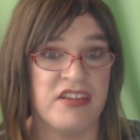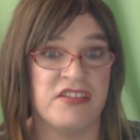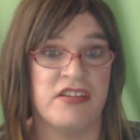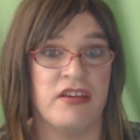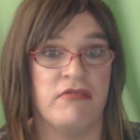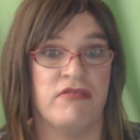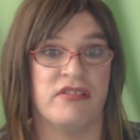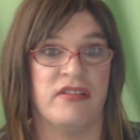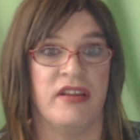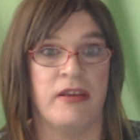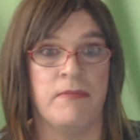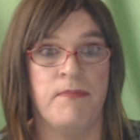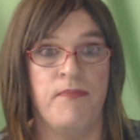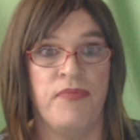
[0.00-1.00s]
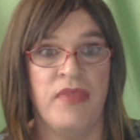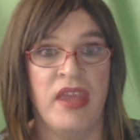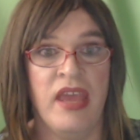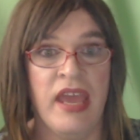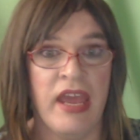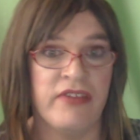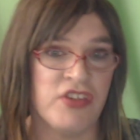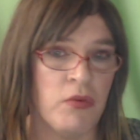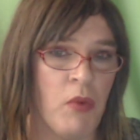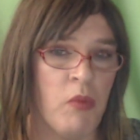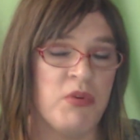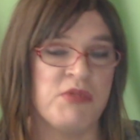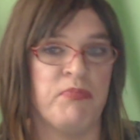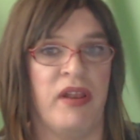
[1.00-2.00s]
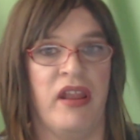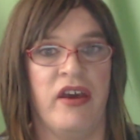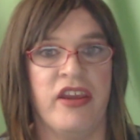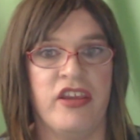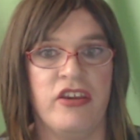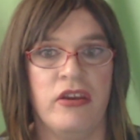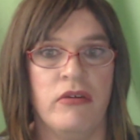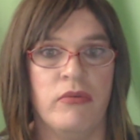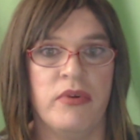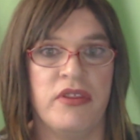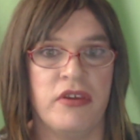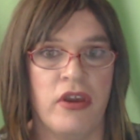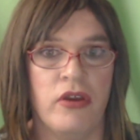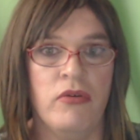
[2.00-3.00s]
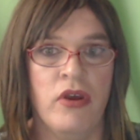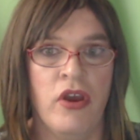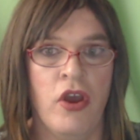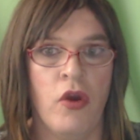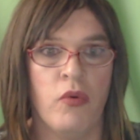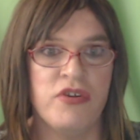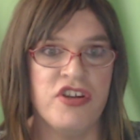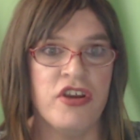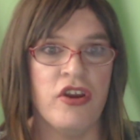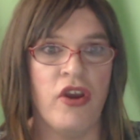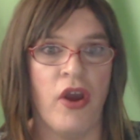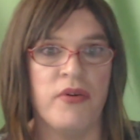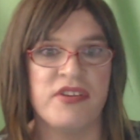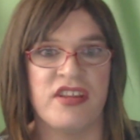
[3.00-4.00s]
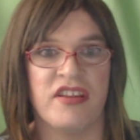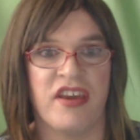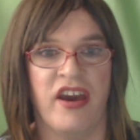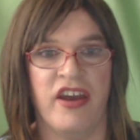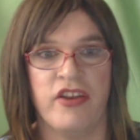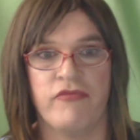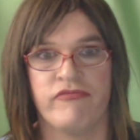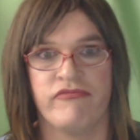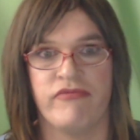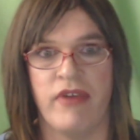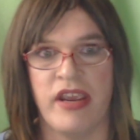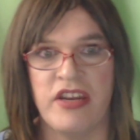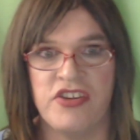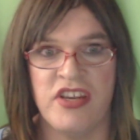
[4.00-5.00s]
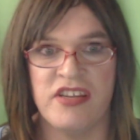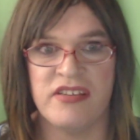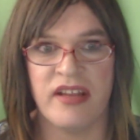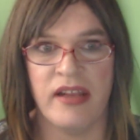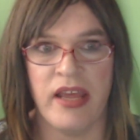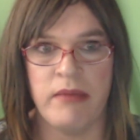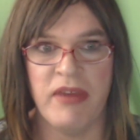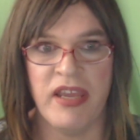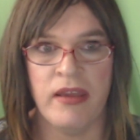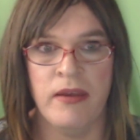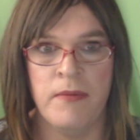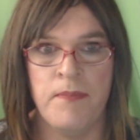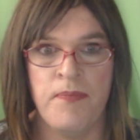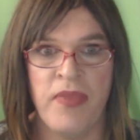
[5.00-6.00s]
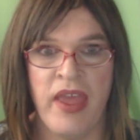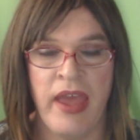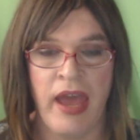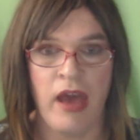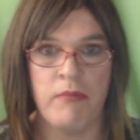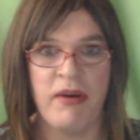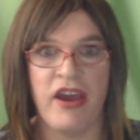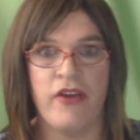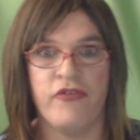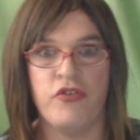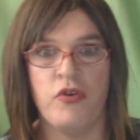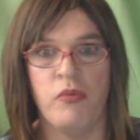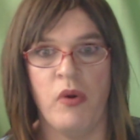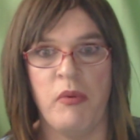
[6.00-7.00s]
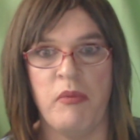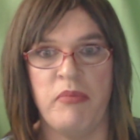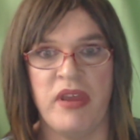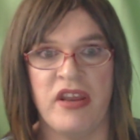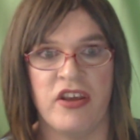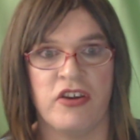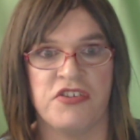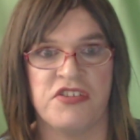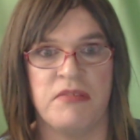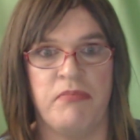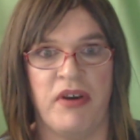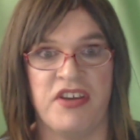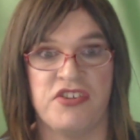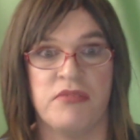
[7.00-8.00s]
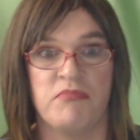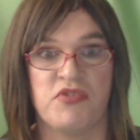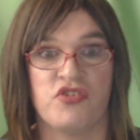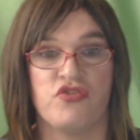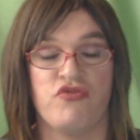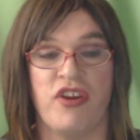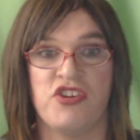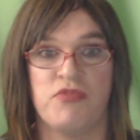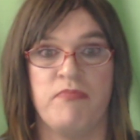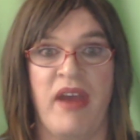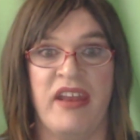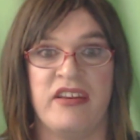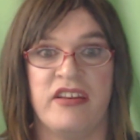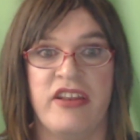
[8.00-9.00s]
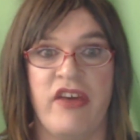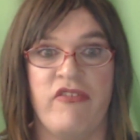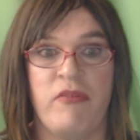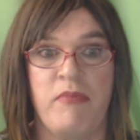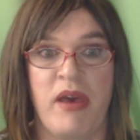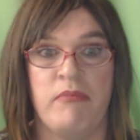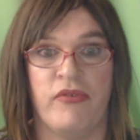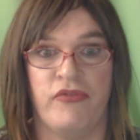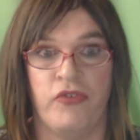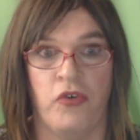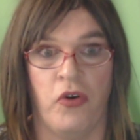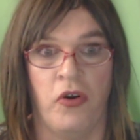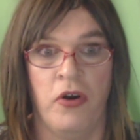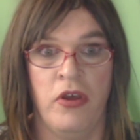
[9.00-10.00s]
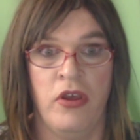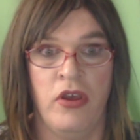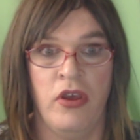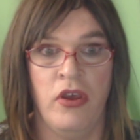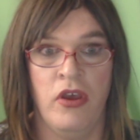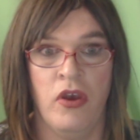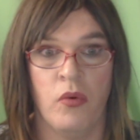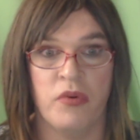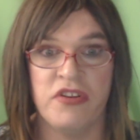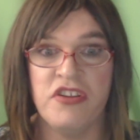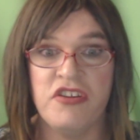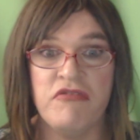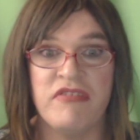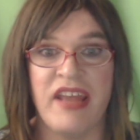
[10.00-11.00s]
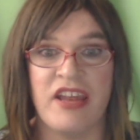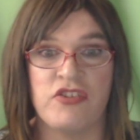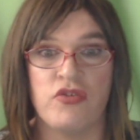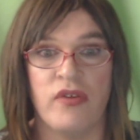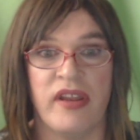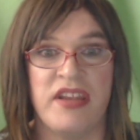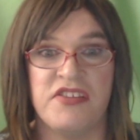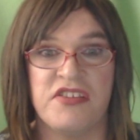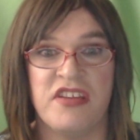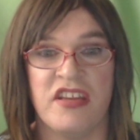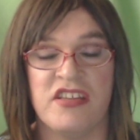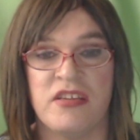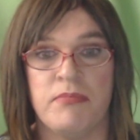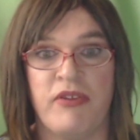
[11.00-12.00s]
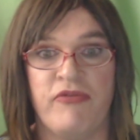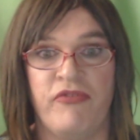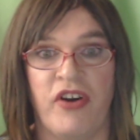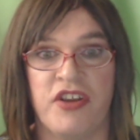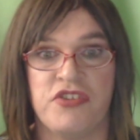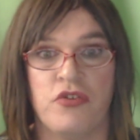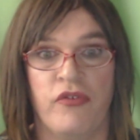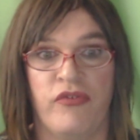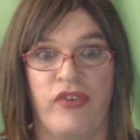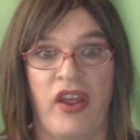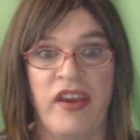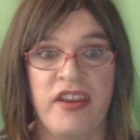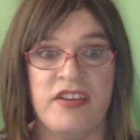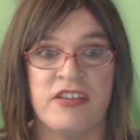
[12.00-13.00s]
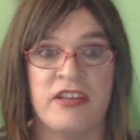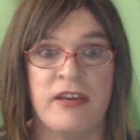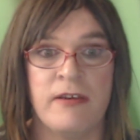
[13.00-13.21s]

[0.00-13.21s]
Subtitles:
seriously. If someone was polite with you, would you go into the kind of rage he's claiming? How about if you're a woman being accosted by some strange man you'd never met before? Wouldn't her natural instinct to be fight or flight?